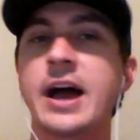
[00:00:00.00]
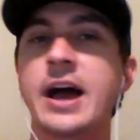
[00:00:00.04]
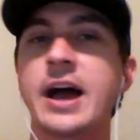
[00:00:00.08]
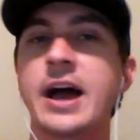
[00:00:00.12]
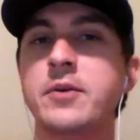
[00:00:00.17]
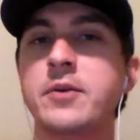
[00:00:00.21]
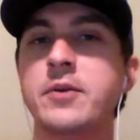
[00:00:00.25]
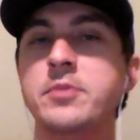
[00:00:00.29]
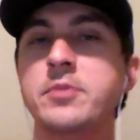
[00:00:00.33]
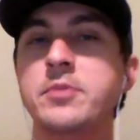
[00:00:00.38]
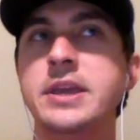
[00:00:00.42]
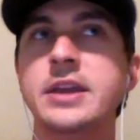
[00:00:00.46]

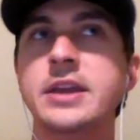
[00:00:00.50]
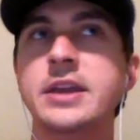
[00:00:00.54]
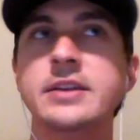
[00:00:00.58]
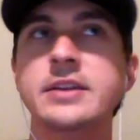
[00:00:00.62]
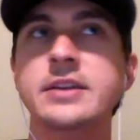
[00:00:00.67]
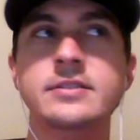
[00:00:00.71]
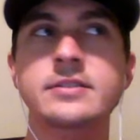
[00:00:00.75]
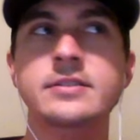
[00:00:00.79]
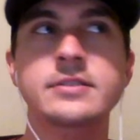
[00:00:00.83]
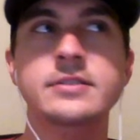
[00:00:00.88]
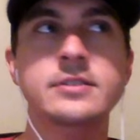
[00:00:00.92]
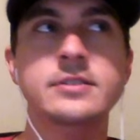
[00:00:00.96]
would
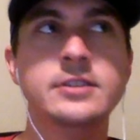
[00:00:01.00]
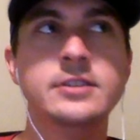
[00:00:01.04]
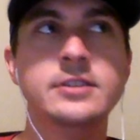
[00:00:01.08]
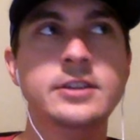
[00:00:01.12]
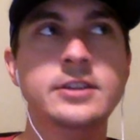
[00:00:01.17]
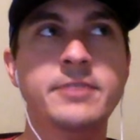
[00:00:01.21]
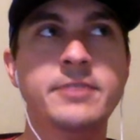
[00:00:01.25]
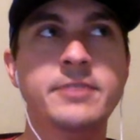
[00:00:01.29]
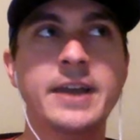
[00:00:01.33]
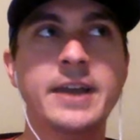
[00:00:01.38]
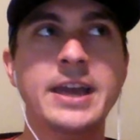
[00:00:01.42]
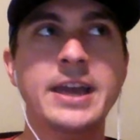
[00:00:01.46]
be,
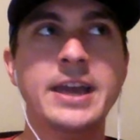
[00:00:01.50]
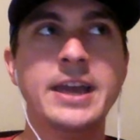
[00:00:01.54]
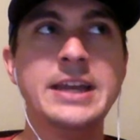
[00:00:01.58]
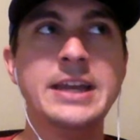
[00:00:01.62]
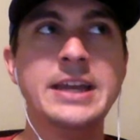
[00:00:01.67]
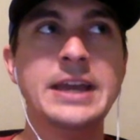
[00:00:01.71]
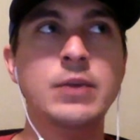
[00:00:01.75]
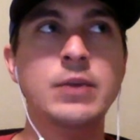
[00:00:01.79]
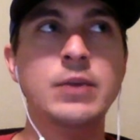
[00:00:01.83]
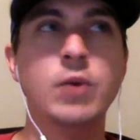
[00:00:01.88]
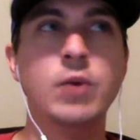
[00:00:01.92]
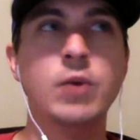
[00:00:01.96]
if I could
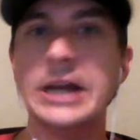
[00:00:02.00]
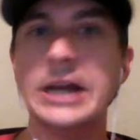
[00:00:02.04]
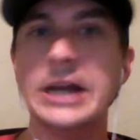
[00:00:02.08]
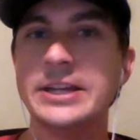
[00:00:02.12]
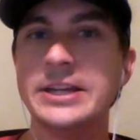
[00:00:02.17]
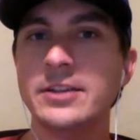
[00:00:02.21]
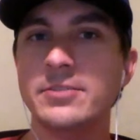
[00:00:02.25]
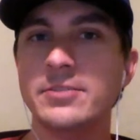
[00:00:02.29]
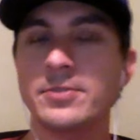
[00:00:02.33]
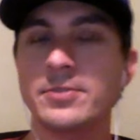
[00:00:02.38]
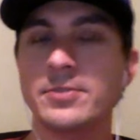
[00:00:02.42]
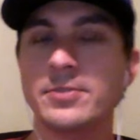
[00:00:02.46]
get
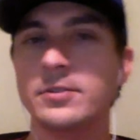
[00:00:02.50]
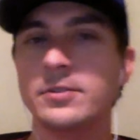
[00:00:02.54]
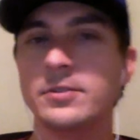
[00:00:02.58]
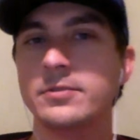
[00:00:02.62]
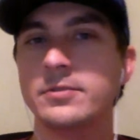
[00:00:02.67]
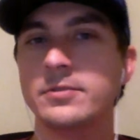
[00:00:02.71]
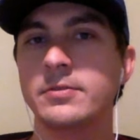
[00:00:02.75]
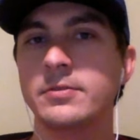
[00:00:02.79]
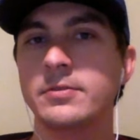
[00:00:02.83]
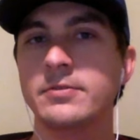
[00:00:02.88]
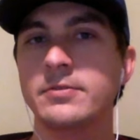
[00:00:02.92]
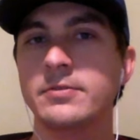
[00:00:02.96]
Watkins
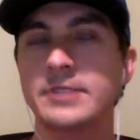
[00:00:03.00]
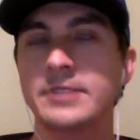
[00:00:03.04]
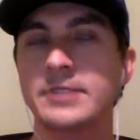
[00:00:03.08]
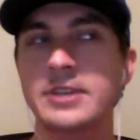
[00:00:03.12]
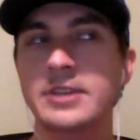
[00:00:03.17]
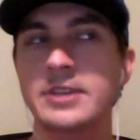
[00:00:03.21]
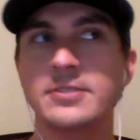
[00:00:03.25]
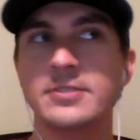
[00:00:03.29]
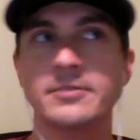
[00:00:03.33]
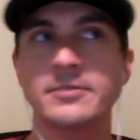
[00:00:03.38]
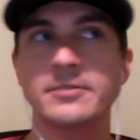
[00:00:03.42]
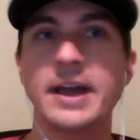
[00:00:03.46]
for
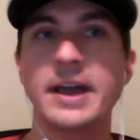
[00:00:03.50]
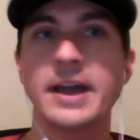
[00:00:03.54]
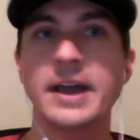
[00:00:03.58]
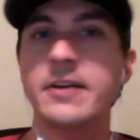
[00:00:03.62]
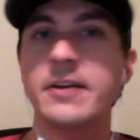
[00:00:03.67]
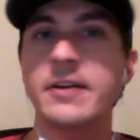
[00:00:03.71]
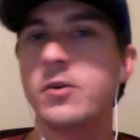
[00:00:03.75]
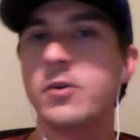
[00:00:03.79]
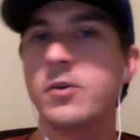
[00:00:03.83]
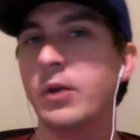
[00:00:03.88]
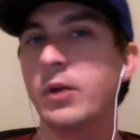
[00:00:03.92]
decent value,